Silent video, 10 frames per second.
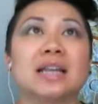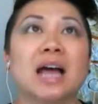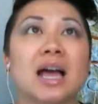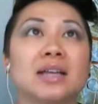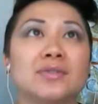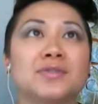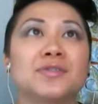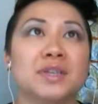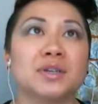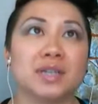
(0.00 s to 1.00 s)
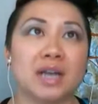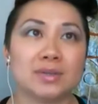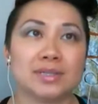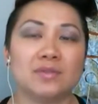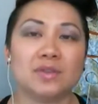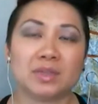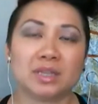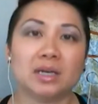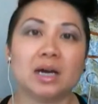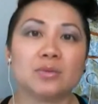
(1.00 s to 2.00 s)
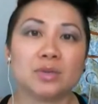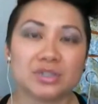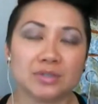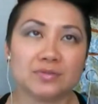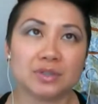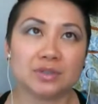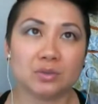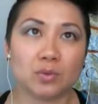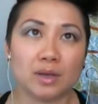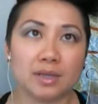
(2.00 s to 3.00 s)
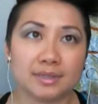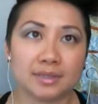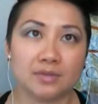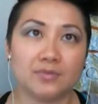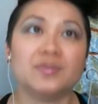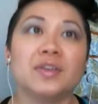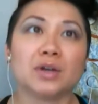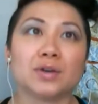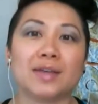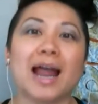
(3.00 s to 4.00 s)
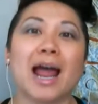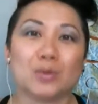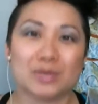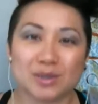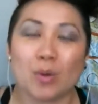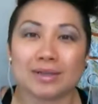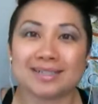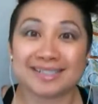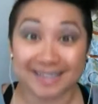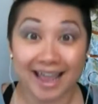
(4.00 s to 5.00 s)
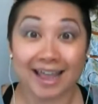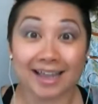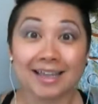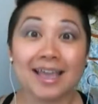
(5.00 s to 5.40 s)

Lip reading: not a fear that I was leaving, but the gut-wrenching feeling was the fear that I was going to stay